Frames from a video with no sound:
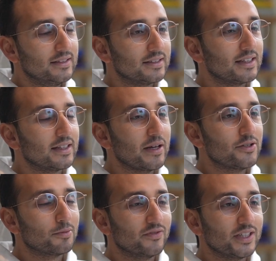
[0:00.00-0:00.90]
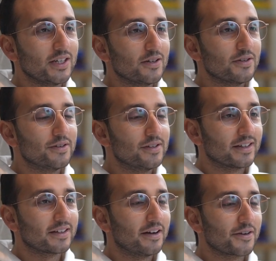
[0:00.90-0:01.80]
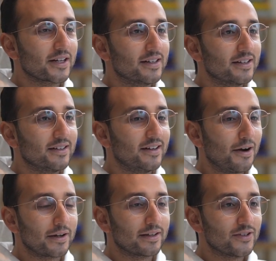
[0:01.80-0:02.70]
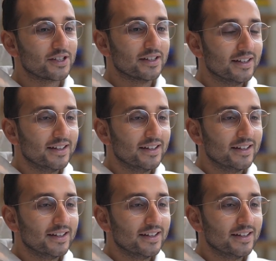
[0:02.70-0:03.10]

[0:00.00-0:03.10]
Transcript: Isn't that the main job of CEO though? Like hiring and vision